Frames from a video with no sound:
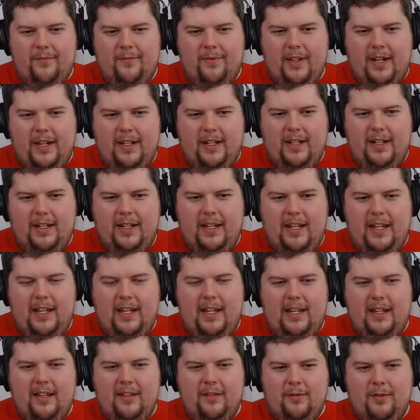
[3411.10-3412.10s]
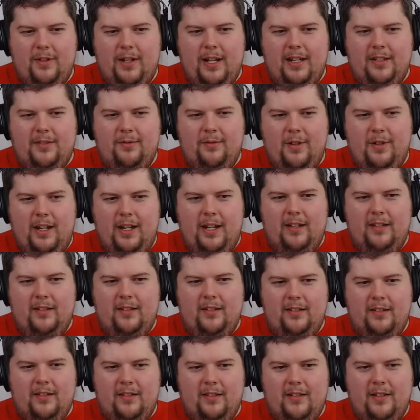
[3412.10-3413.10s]
I need a key. Well, guess
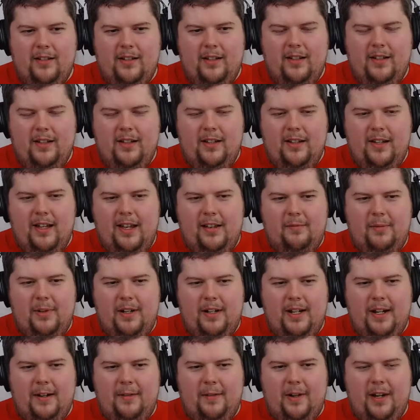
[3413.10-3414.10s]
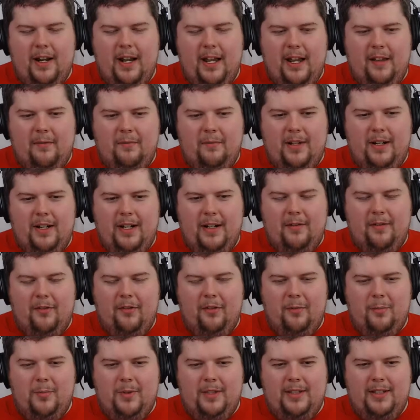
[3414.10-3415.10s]
what? I've been in every
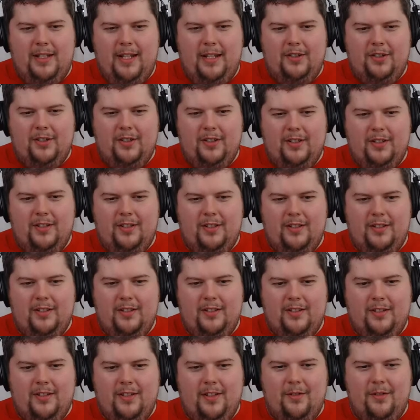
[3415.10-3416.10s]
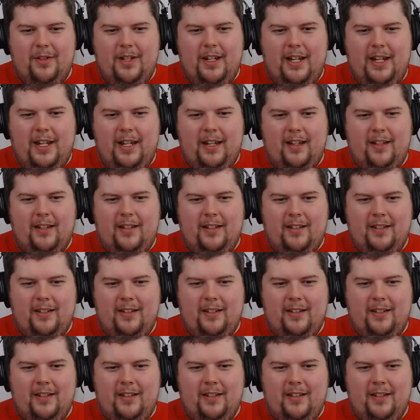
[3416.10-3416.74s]
room in this dungeon. No key.